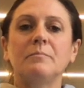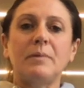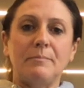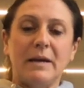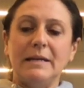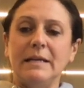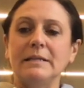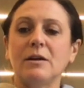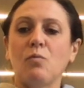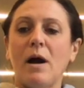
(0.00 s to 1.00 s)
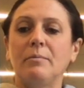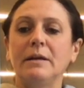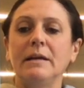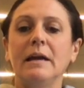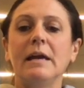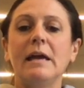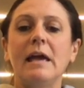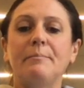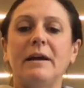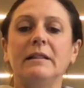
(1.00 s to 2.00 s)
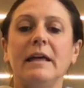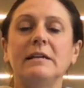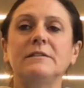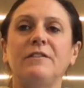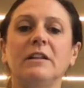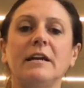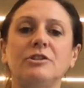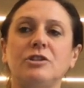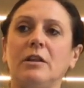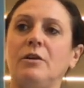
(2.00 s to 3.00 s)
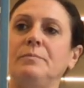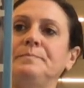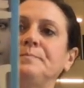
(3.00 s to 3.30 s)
but my knees are wobbly and my legs feel like jello.